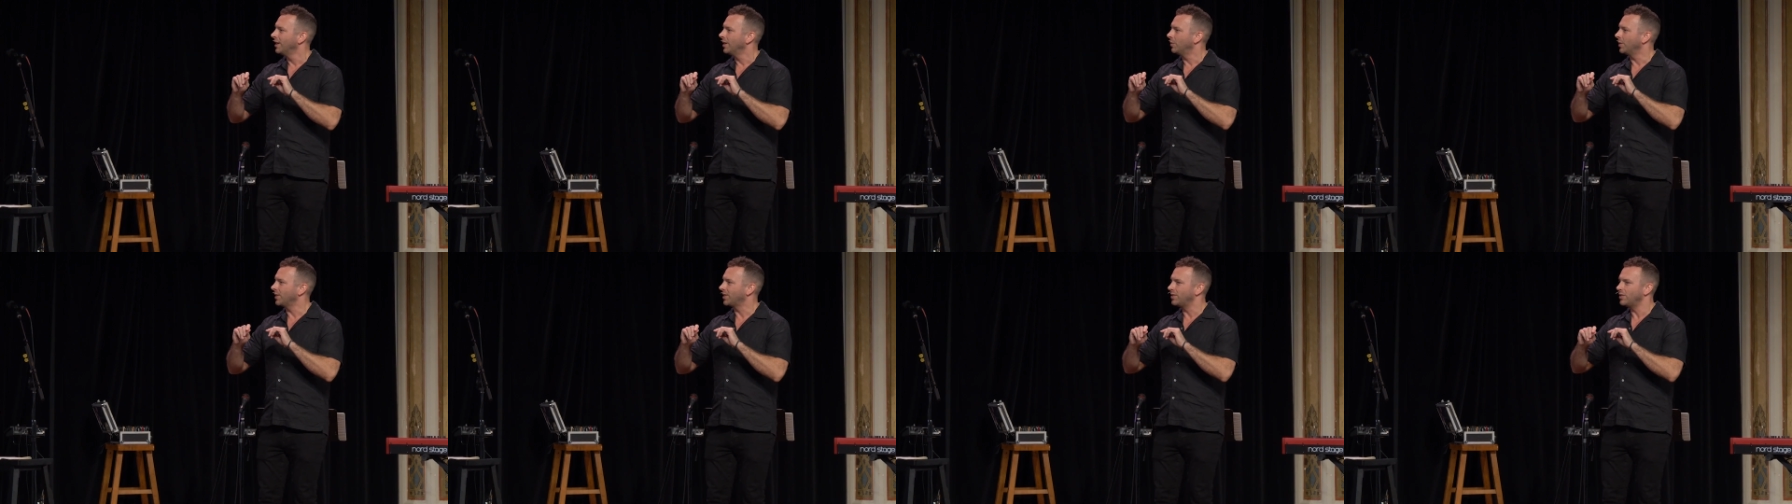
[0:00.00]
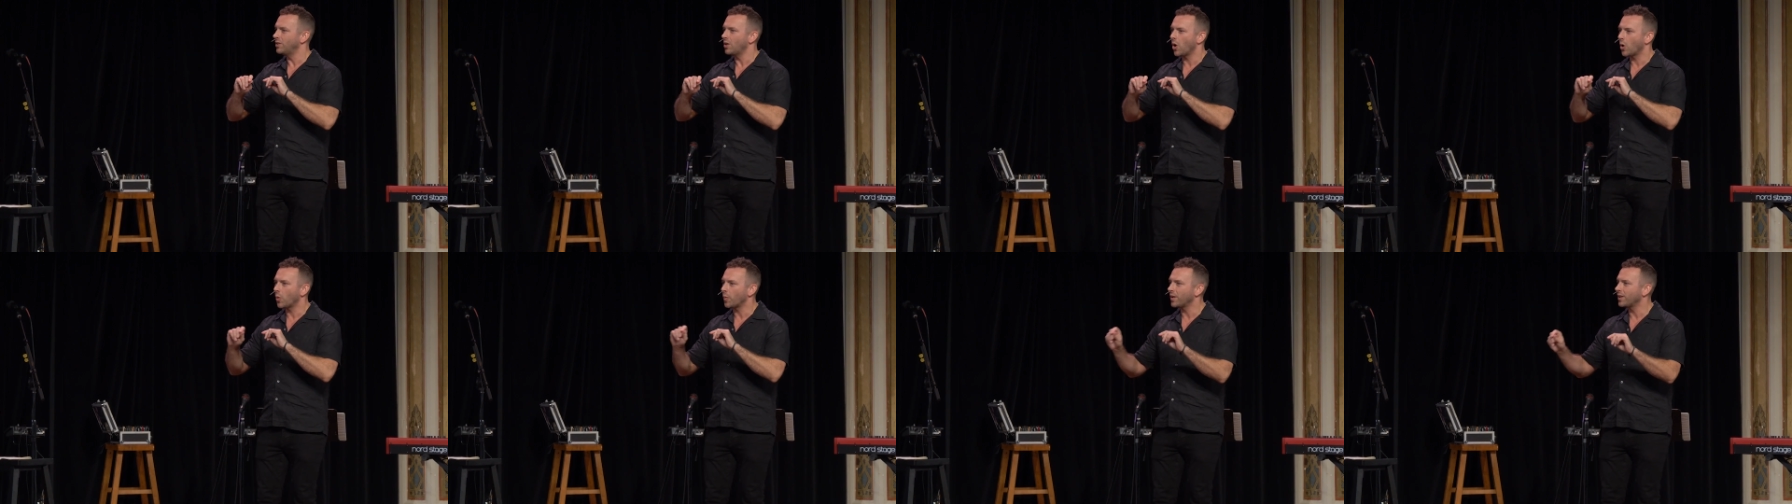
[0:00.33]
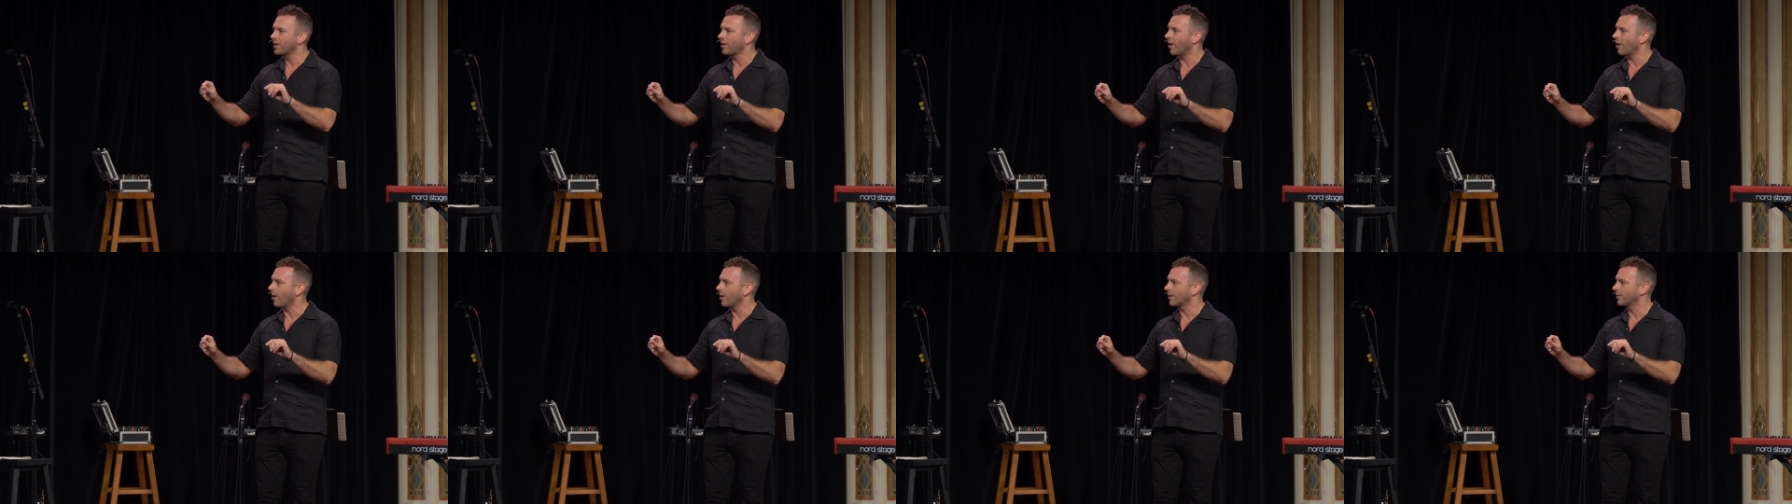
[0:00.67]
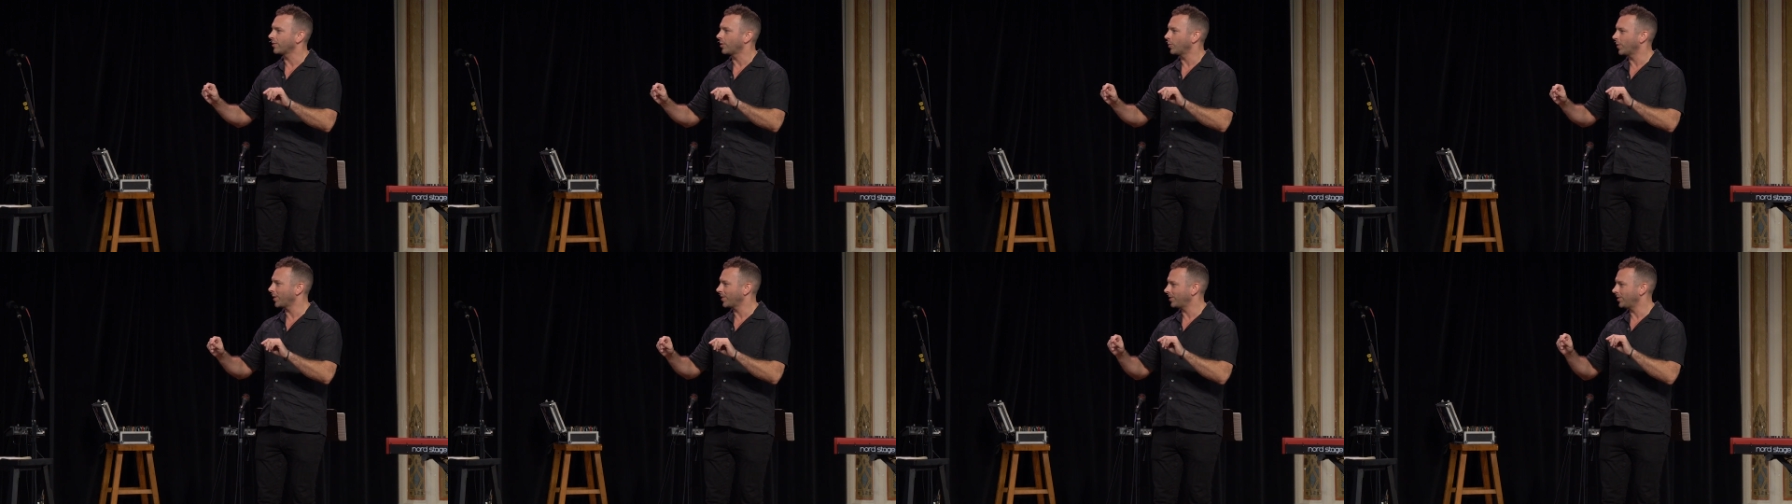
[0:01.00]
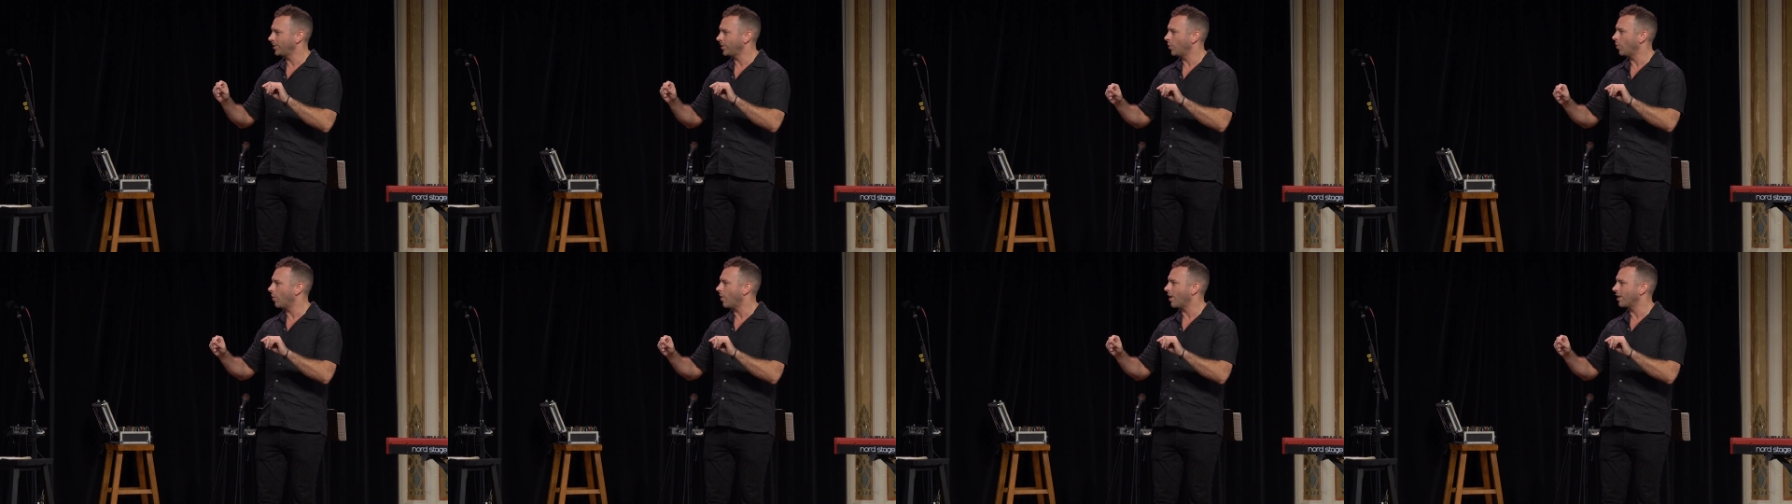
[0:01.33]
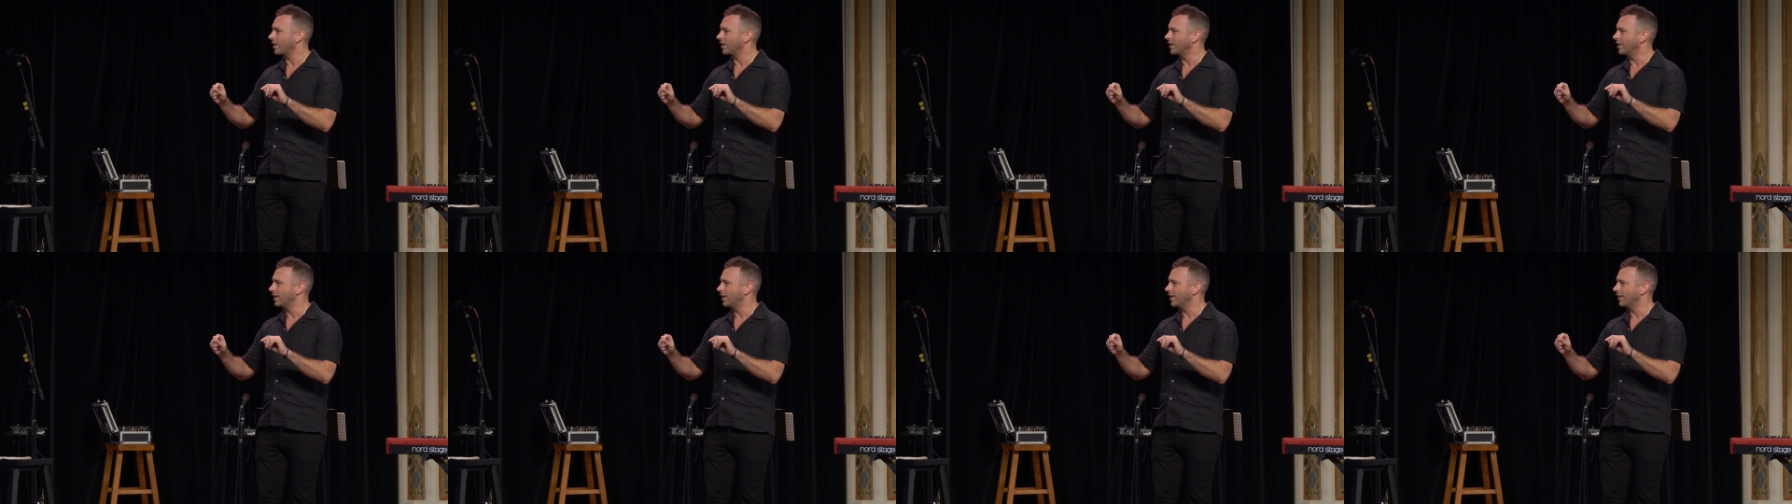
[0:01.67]
with no regard for whether you
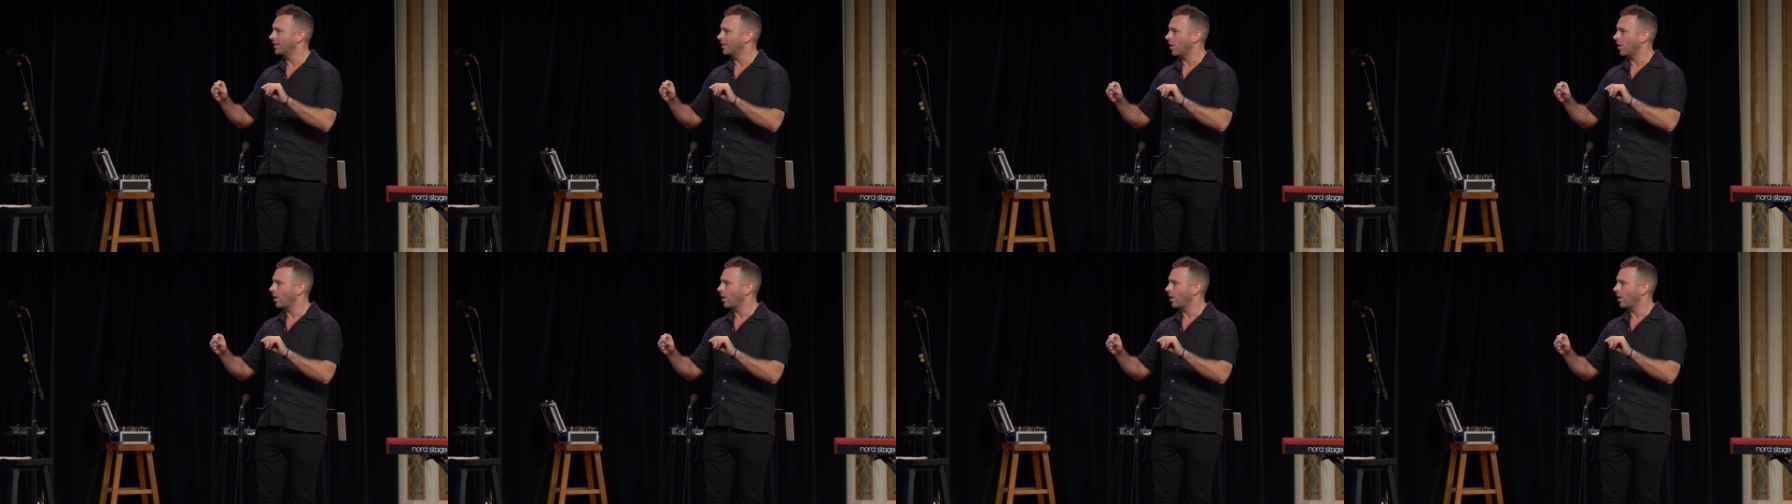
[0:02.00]
wanted it,